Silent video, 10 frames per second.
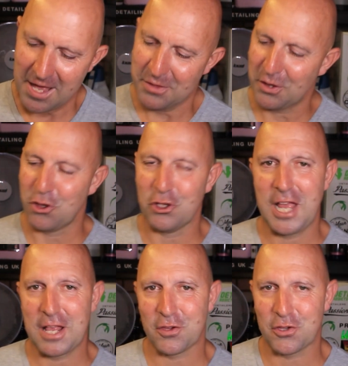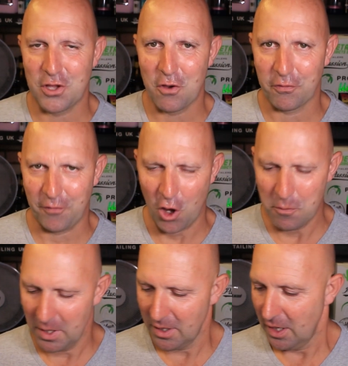the Gillette Snow
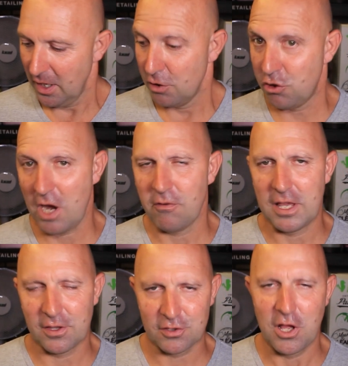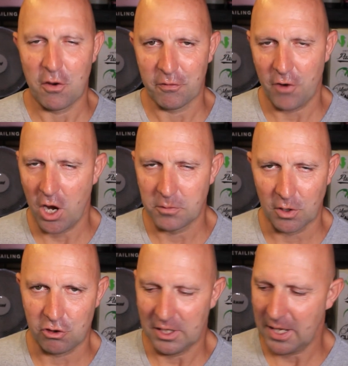Foam. Cherry Snow Foam, not
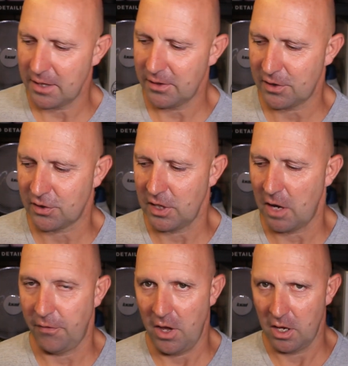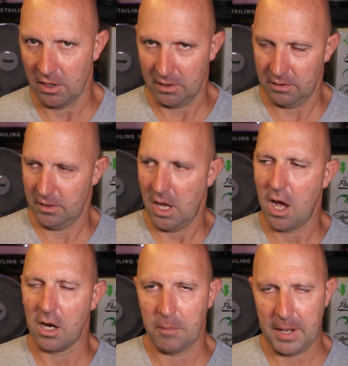Gillette. This stuff hung
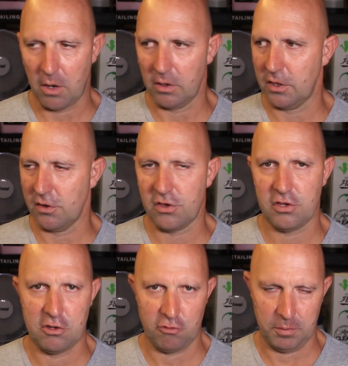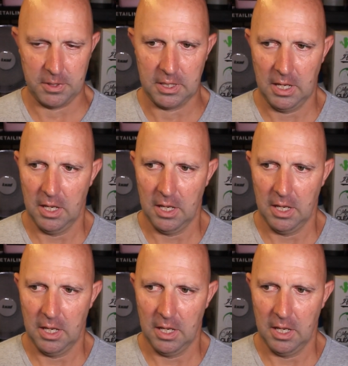about considerably.